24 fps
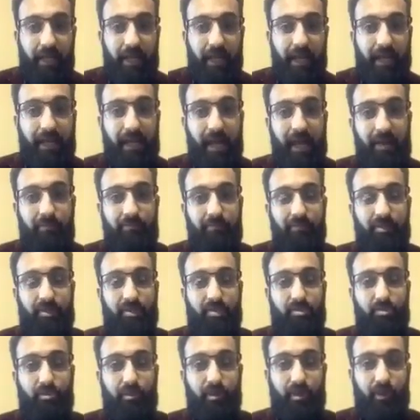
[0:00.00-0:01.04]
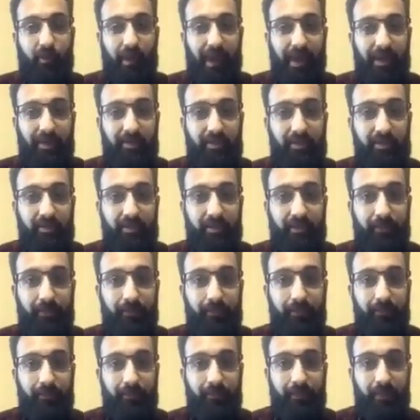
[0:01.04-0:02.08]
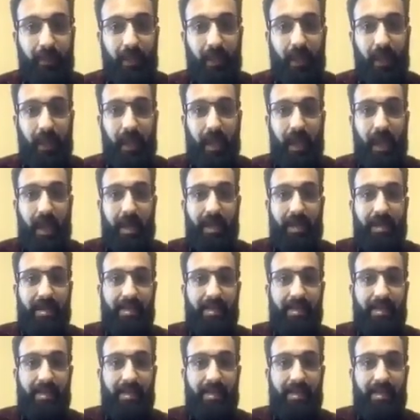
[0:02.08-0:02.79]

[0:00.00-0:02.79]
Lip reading: he comes to the West and